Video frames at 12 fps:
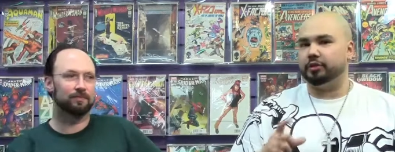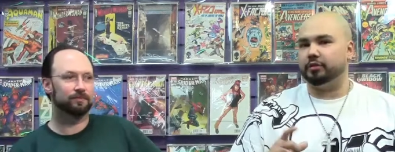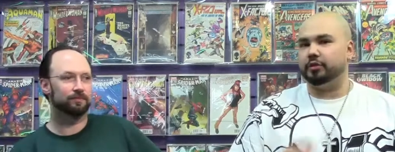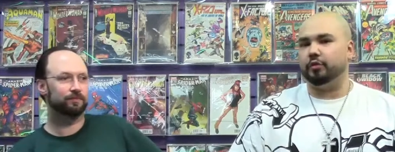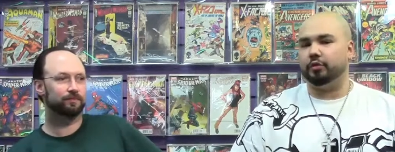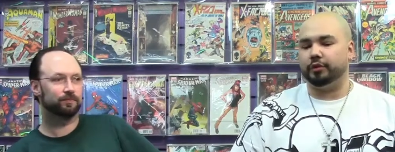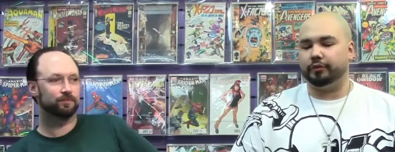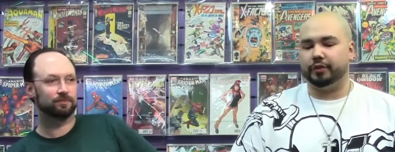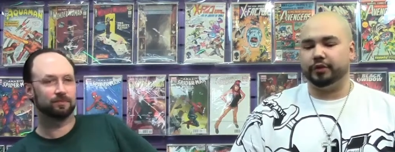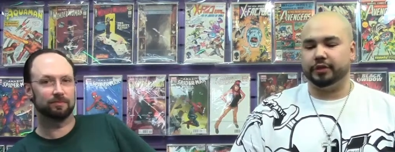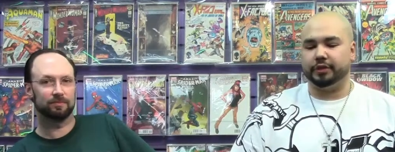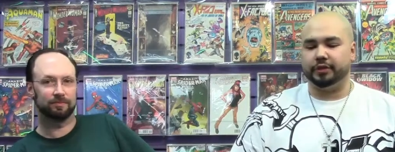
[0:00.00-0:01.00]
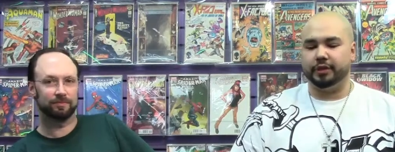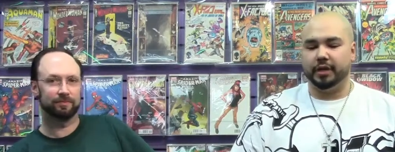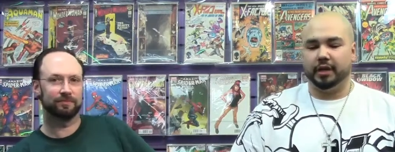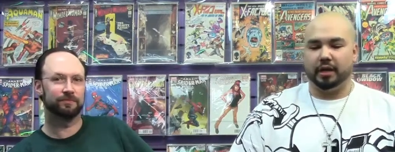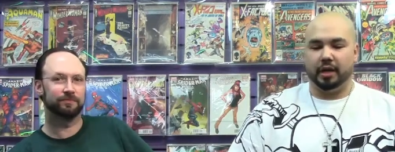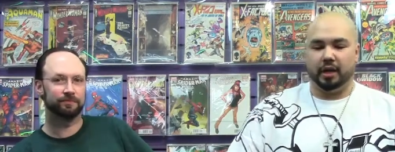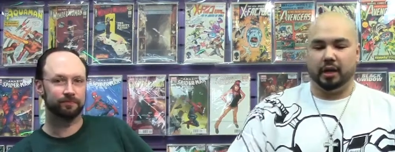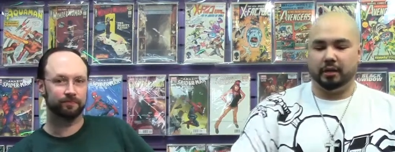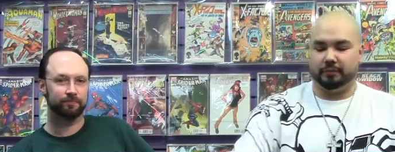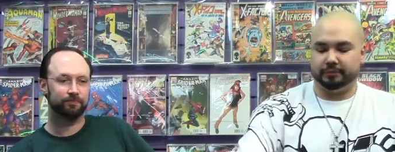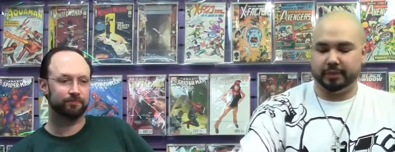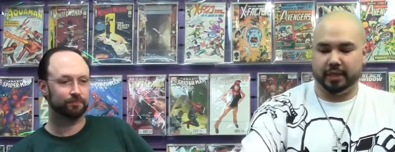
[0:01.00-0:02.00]
Speaker 1: three quarter versions
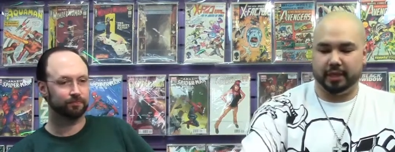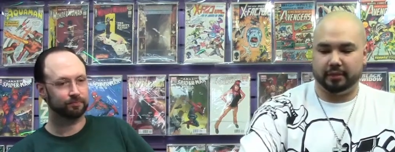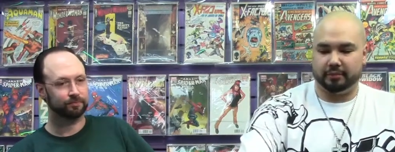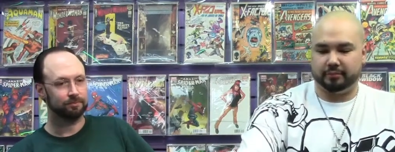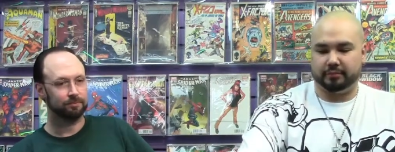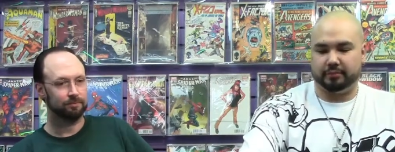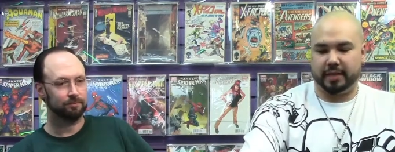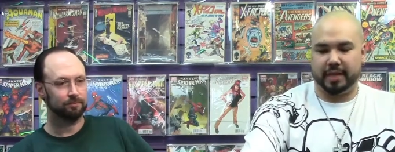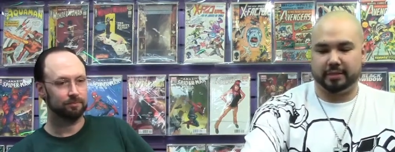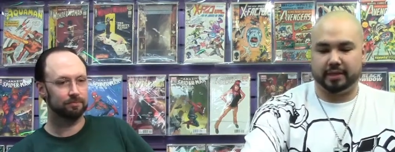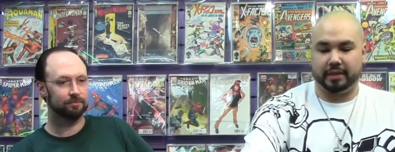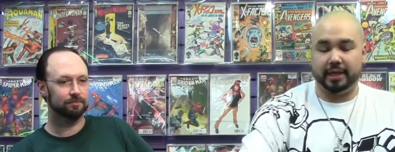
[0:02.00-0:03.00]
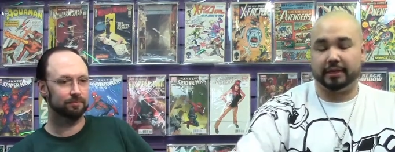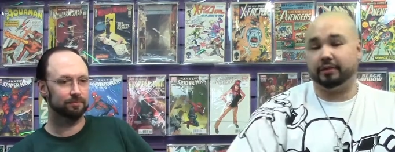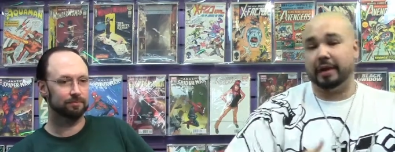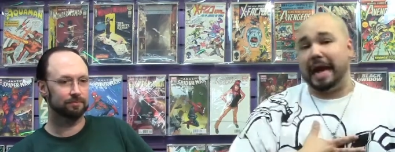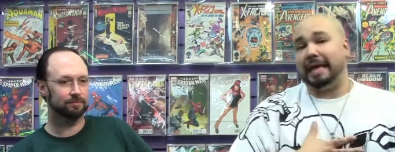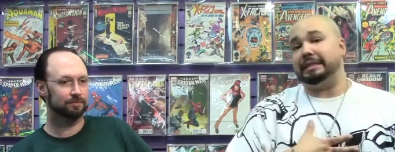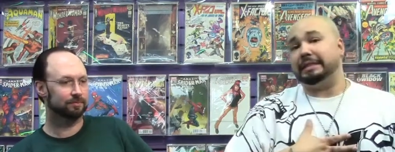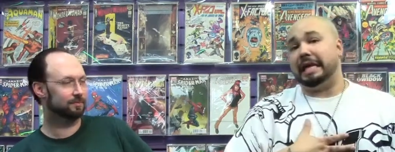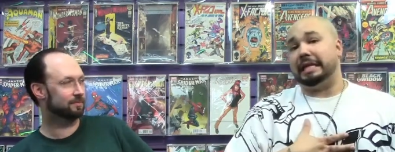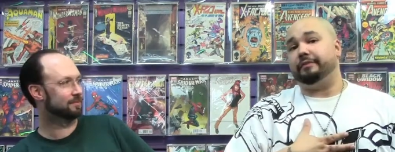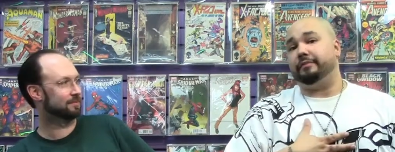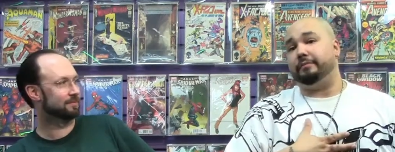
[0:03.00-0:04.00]
um, that, as a collector, I did
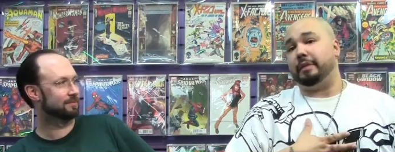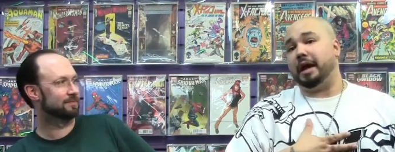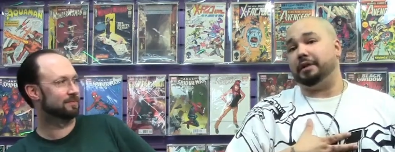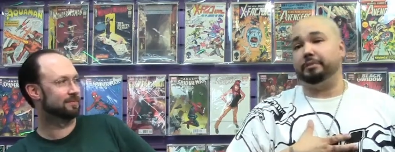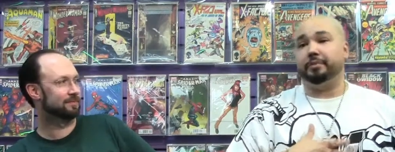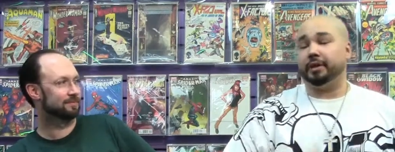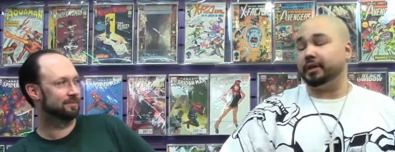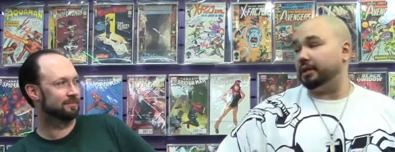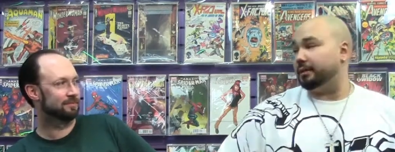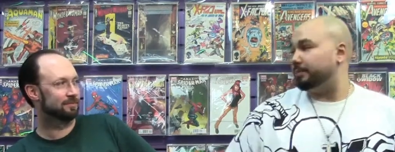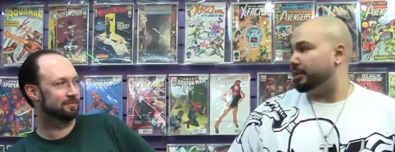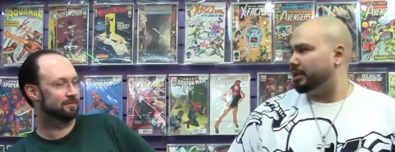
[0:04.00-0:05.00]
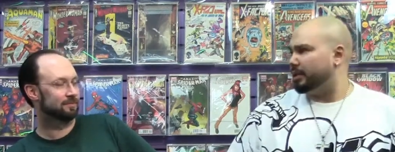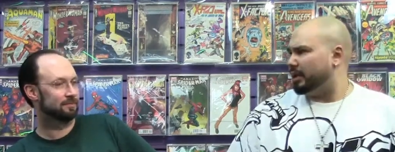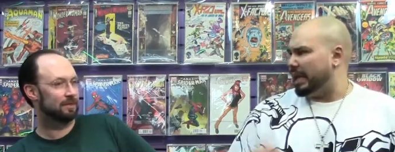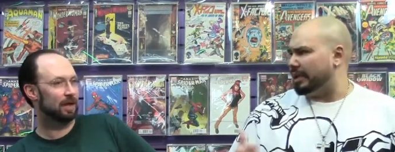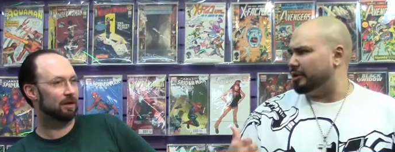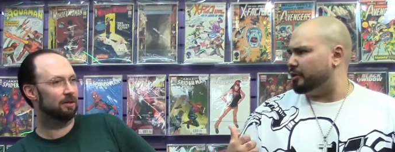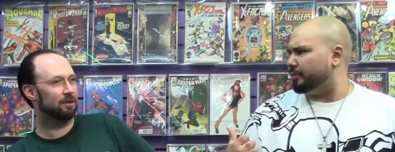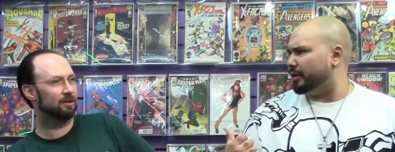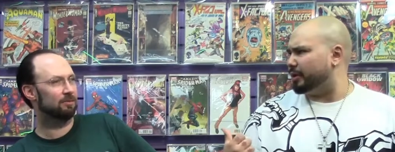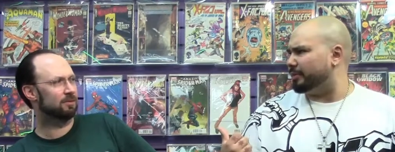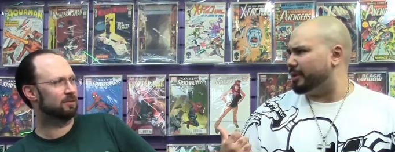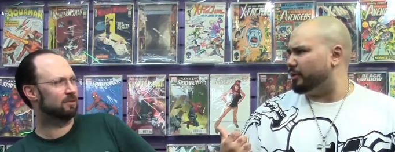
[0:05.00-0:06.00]
not even bother picking up.
Speaker 2: And I you only,
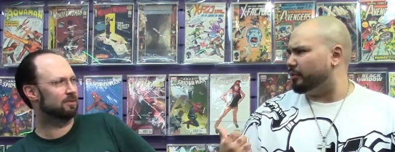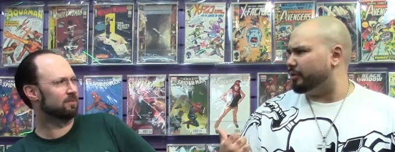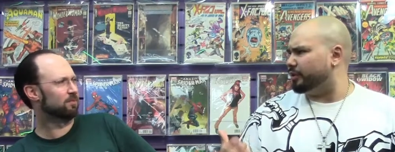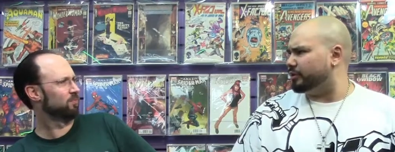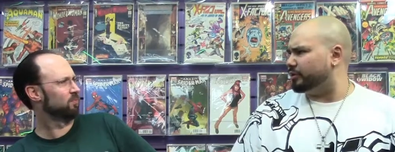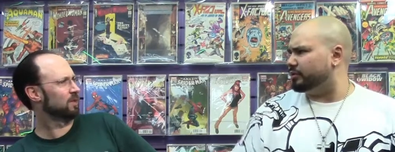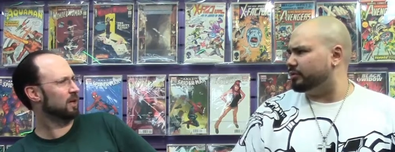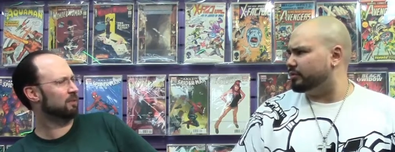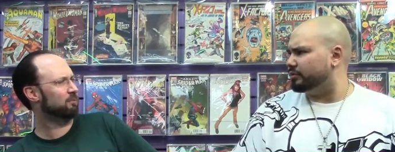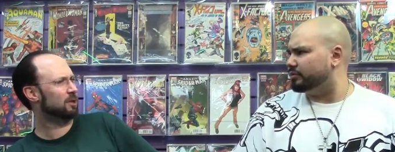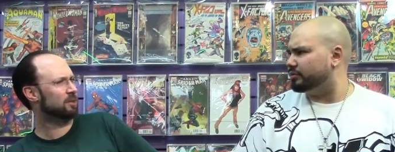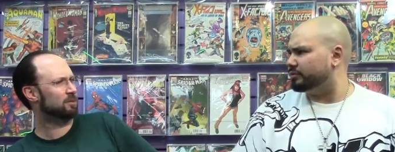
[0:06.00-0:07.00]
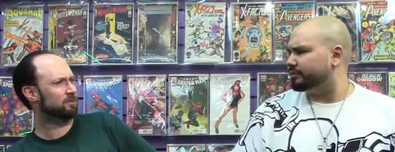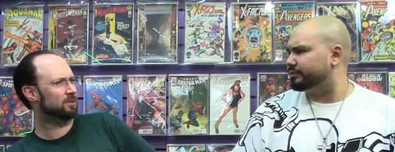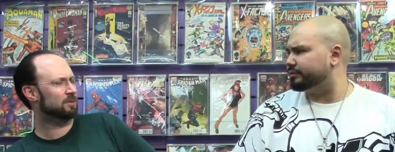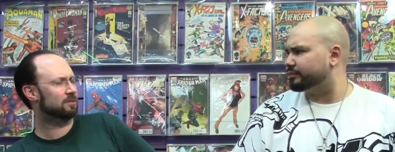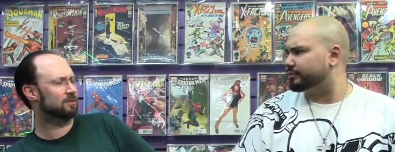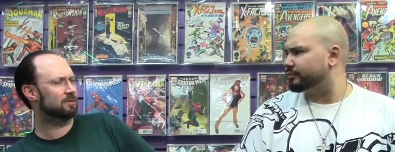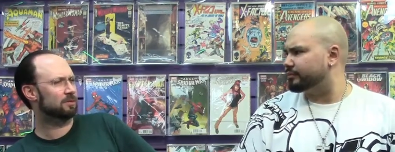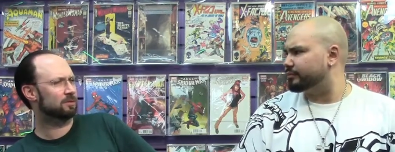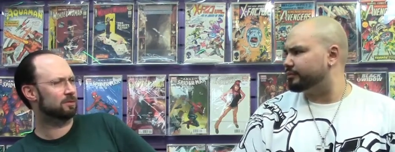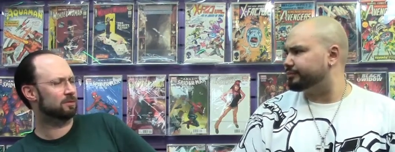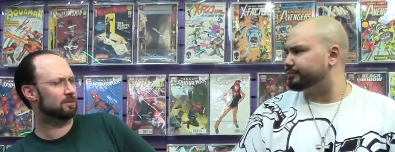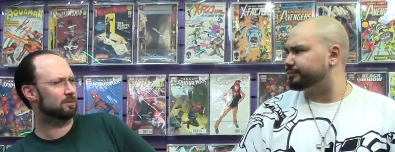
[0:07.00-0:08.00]
picked up like one or two. I pick up the
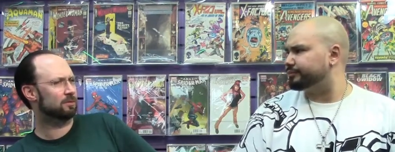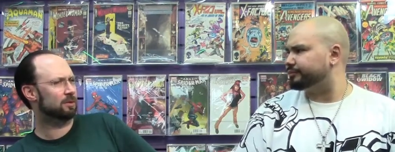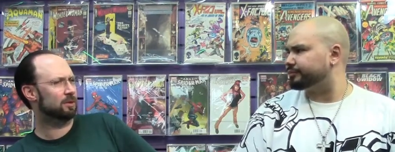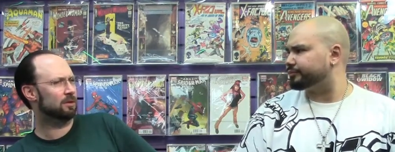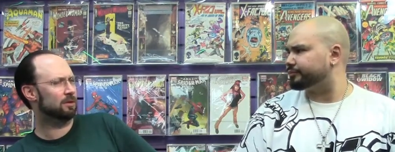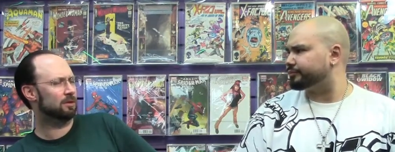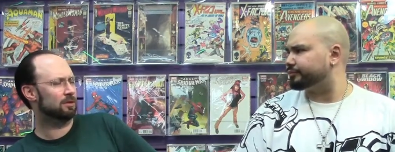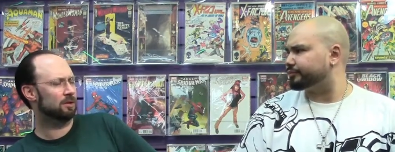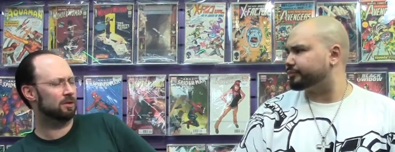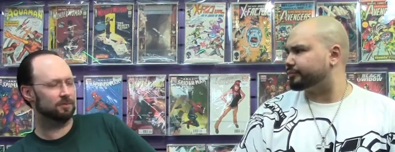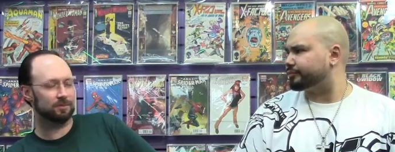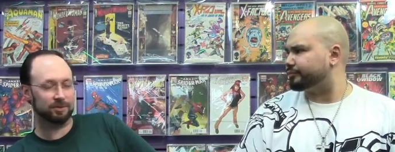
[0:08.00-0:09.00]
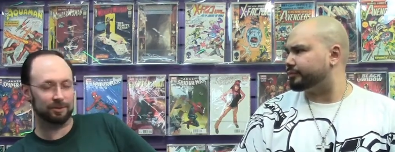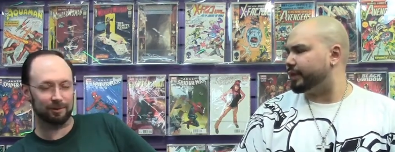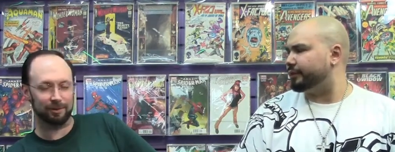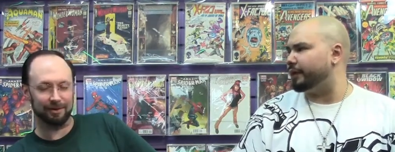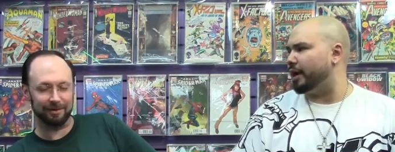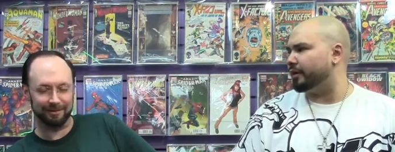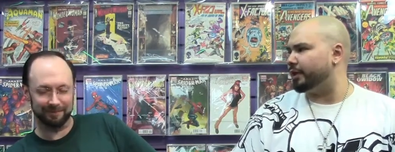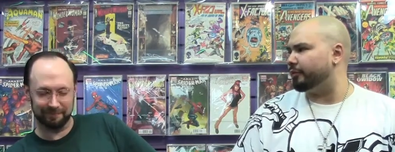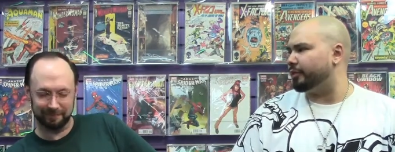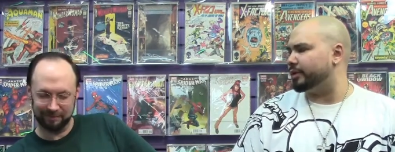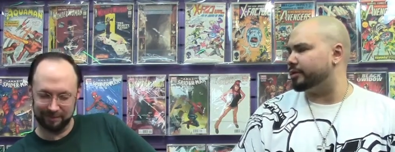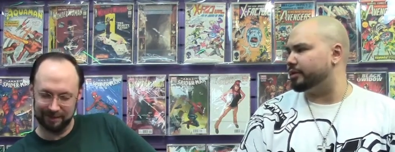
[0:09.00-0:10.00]
Skrull, uh, Skrull. Falcon and
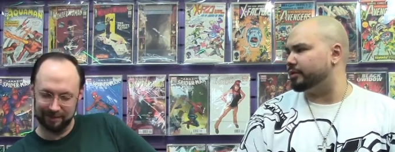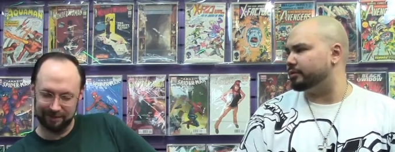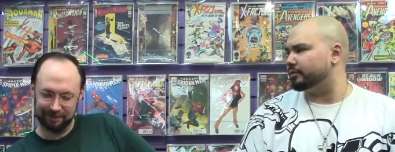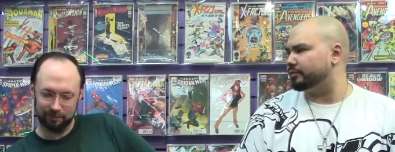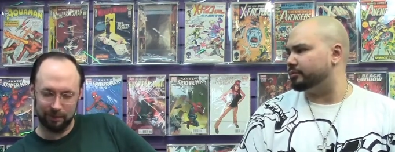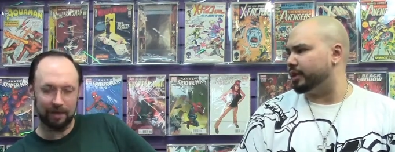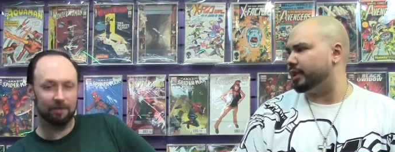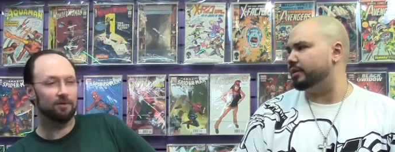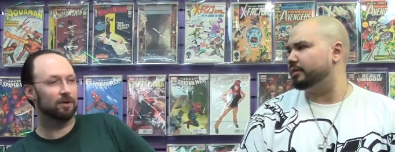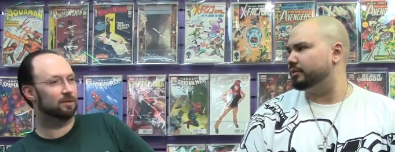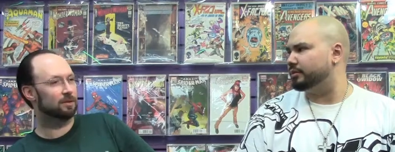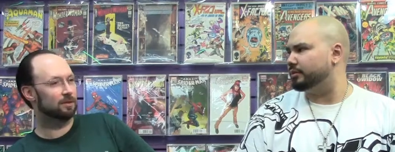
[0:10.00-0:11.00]
Red Skull. Yeah, right? Falcon